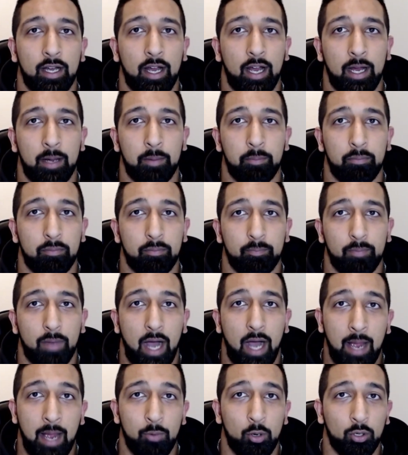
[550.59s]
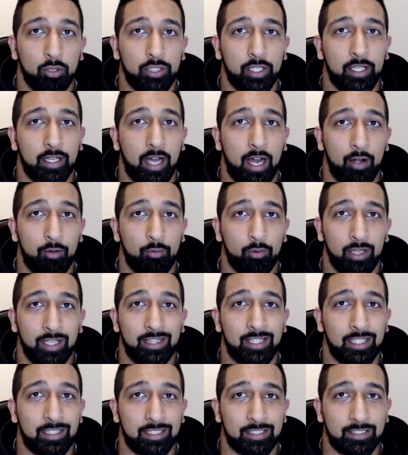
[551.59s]
I'm holding. I really
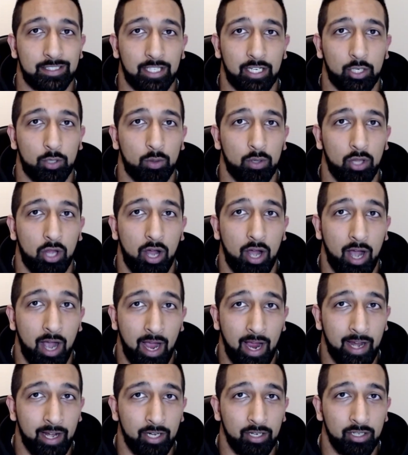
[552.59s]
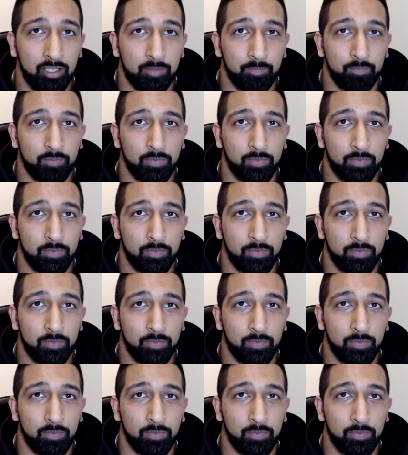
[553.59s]
think this is going to go a lot higher.